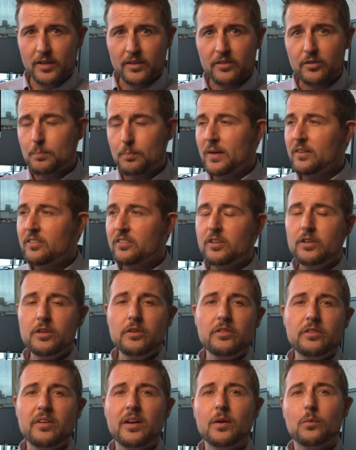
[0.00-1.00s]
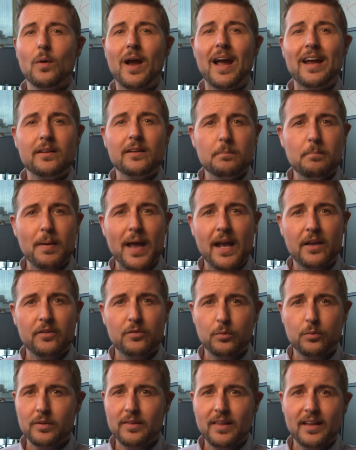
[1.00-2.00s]
it's best to use a random
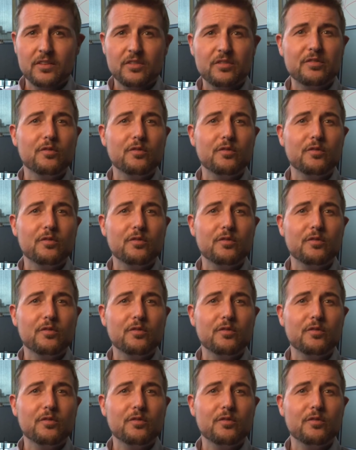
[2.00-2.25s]
password that's